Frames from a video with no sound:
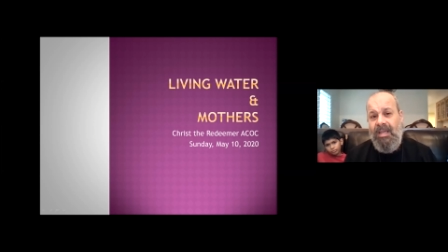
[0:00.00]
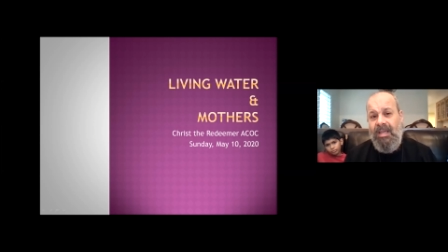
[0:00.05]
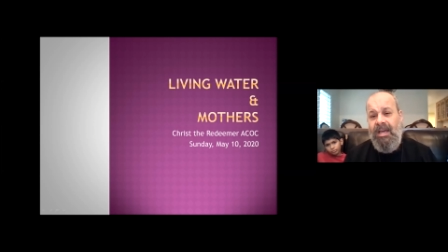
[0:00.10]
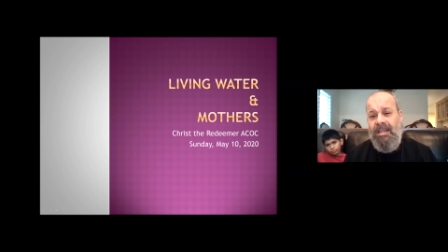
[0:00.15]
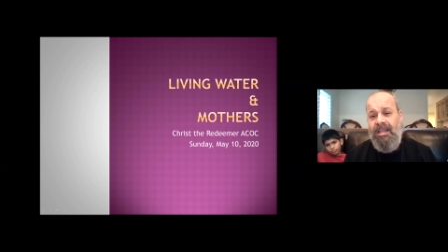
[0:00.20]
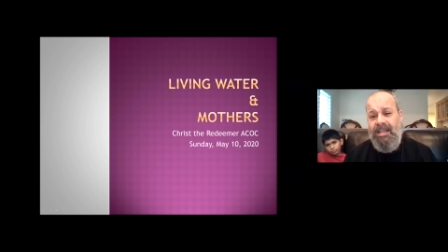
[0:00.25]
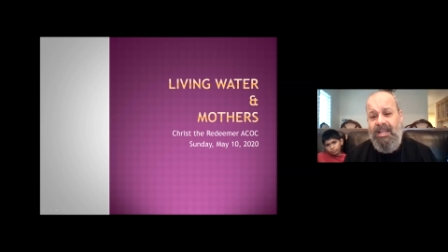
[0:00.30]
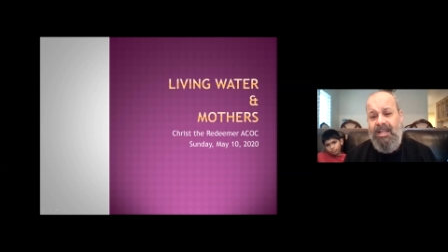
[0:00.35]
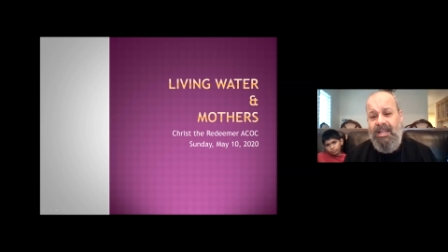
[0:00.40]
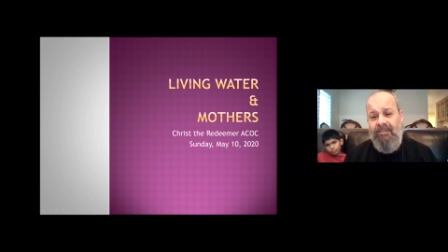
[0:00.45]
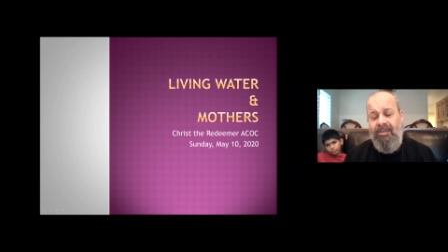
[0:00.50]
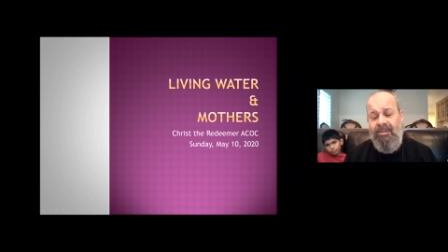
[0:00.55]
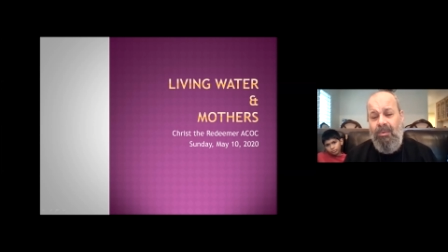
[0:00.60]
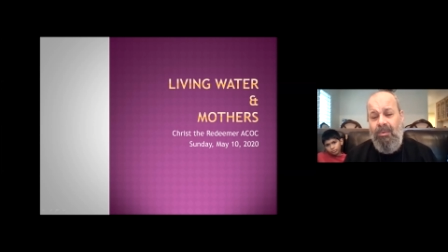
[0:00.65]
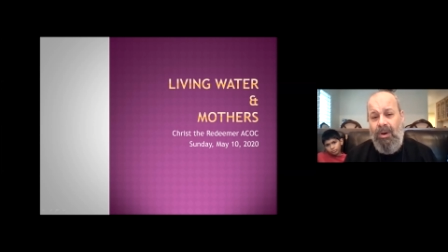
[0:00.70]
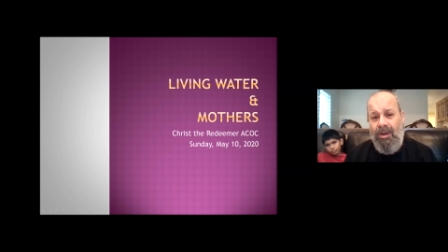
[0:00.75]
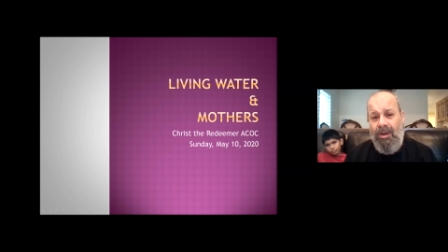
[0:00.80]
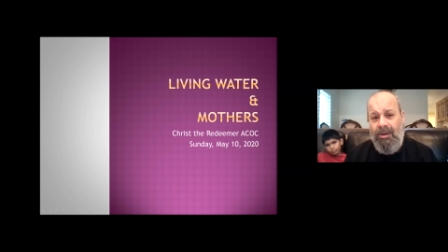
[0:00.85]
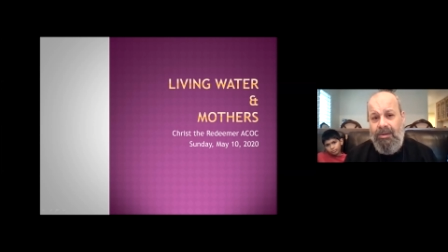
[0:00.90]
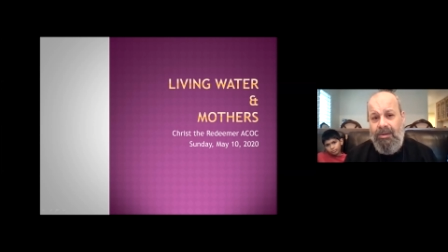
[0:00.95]
And the living
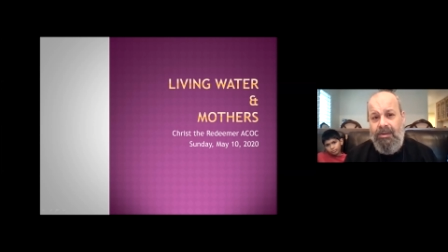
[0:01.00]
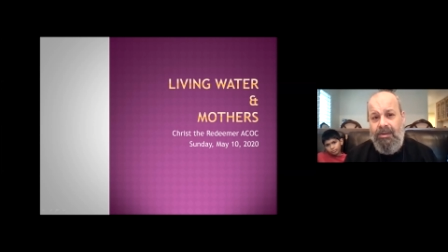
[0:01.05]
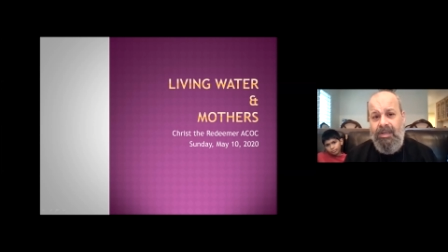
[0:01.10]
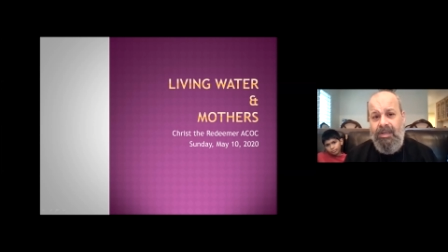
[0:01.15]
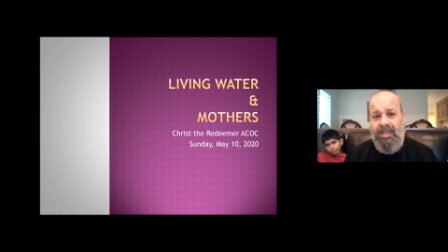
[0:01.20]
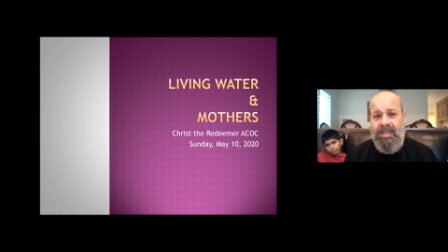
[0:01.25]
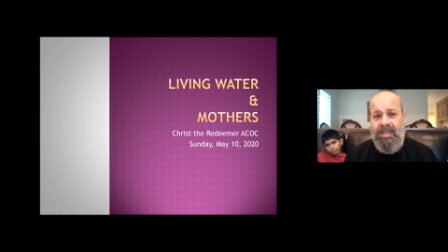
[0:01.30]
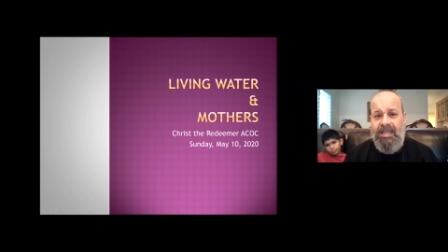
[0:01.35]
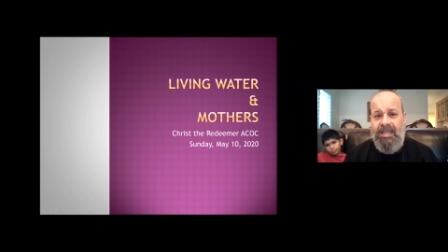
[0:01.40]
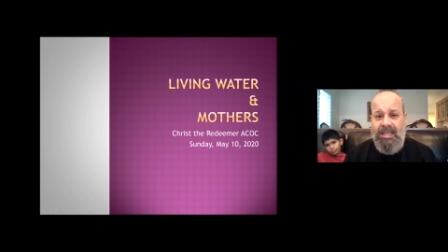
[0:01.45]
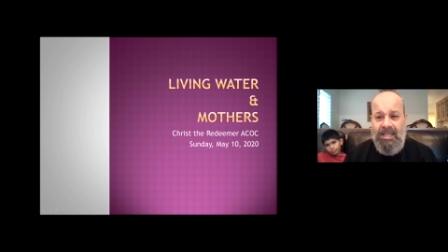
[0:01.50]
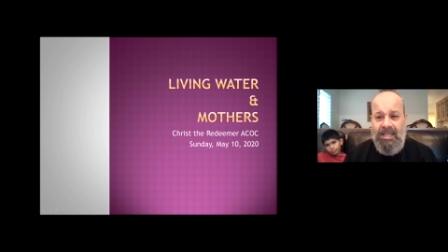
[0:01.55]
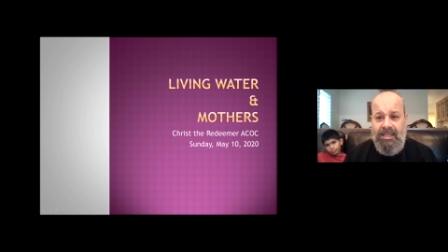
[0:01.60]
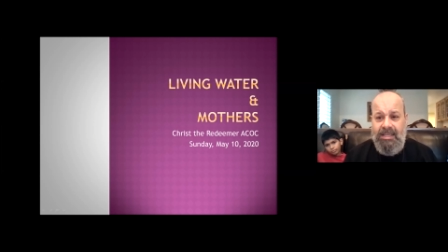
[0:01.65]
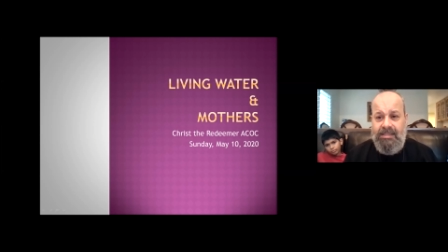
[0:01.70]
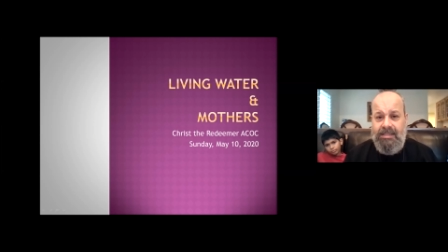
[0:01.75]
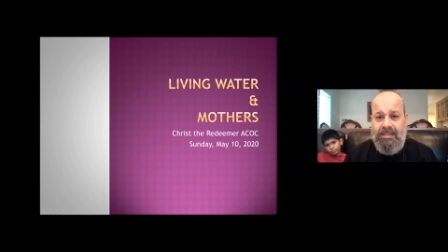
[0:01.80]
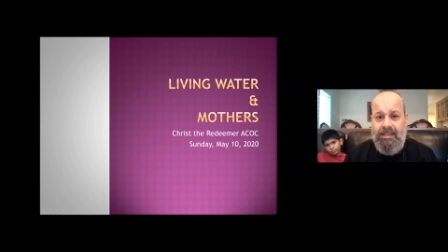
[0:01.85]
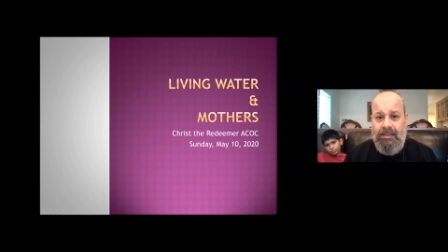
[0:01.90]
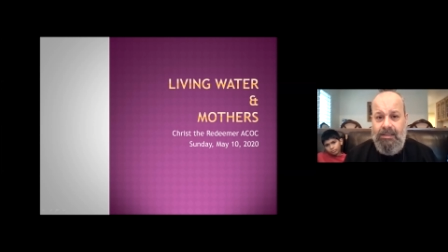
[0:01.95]
water
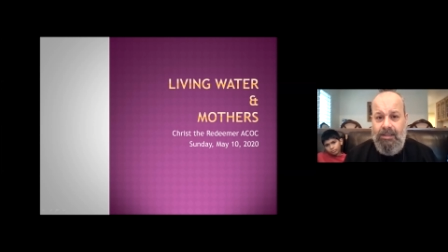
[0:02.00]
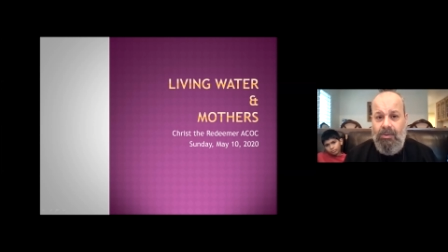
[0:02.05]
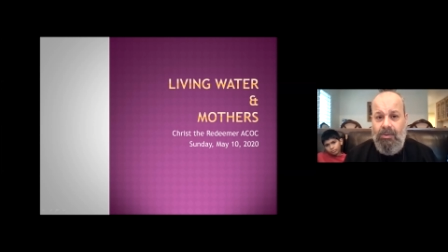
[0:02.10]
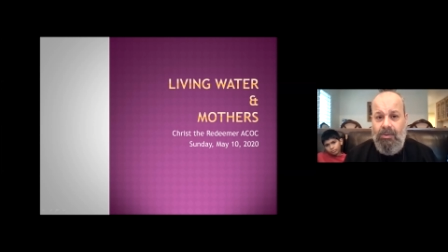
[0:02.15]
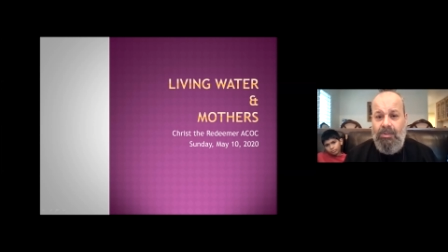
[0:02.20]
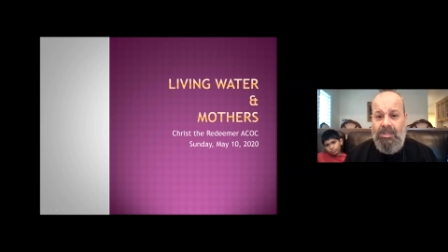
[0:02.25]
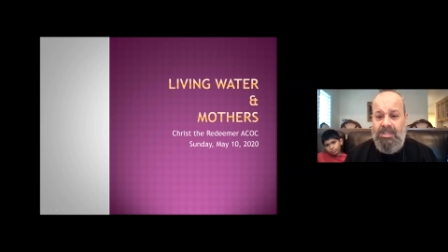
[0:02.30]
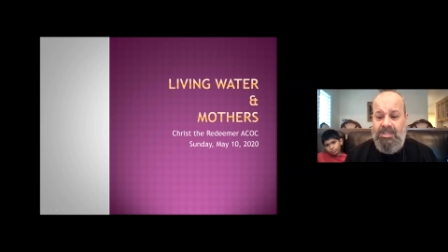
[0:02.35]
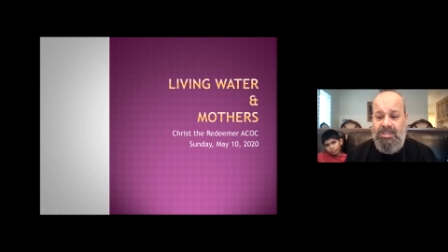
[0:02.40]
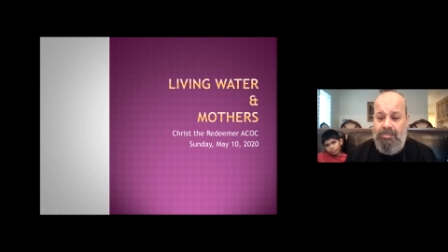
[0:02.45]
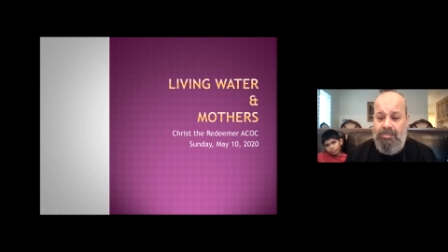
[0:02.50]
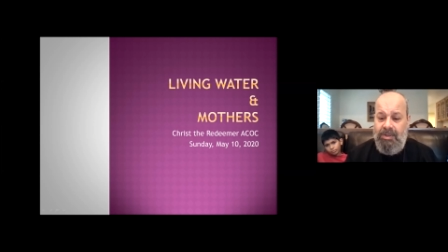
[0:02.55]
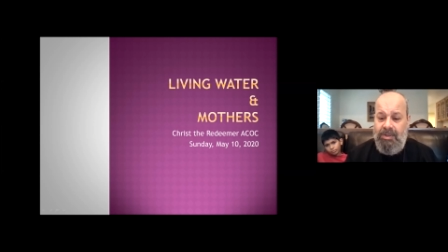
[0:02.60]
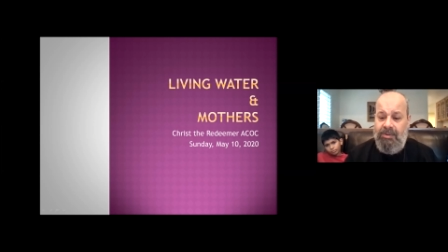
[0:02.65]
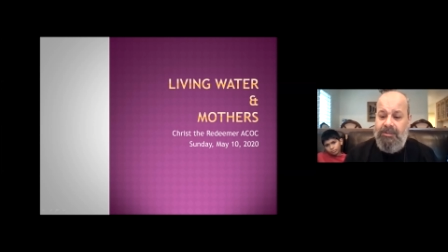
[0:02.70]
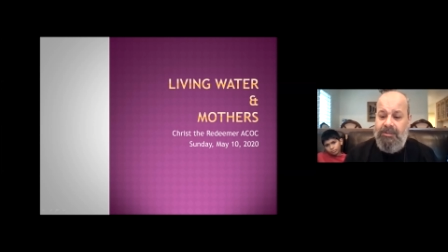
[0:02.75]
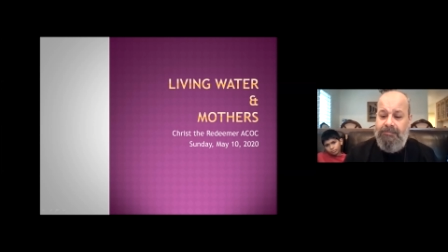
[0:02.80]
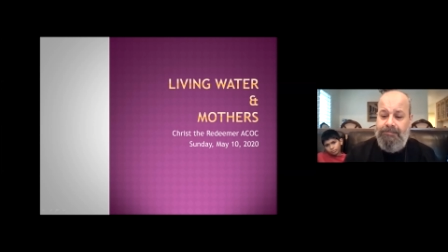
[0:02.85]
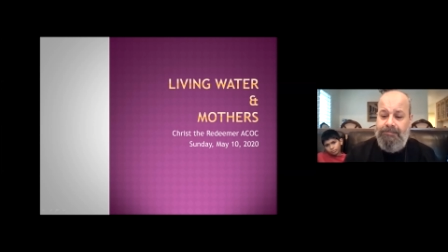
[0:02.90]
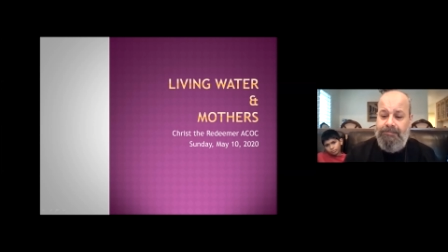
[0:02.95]
is the Holy Spirit.